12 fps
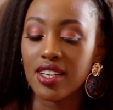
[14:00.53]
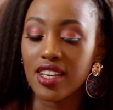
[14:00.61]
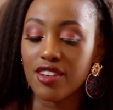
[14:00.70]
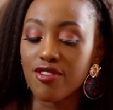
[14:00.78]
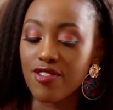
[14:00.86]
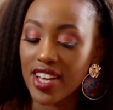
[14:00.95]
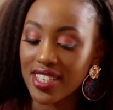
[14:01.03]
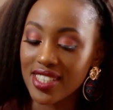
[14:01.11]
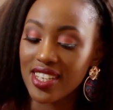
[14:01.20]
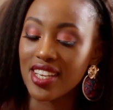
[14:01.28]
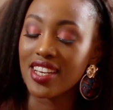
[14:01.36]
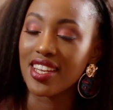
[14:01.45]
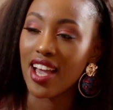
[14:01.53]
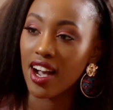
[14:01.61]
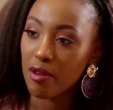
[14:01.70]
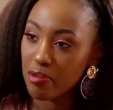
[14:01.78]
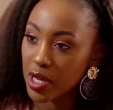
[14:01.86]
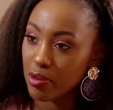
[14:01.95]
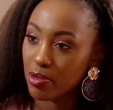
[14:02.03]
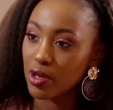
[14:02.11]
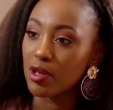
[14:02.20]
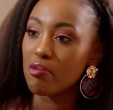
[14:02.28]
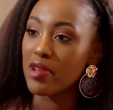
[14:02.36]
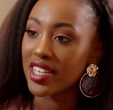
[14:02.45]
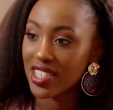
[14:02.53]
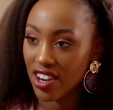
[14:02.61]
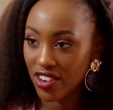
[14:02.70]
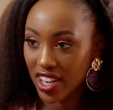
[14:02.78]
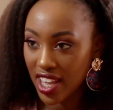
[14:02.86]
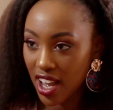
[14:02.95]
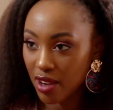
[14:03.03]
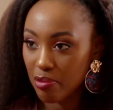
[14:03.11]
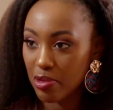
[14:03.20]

investing in young people, mentoring young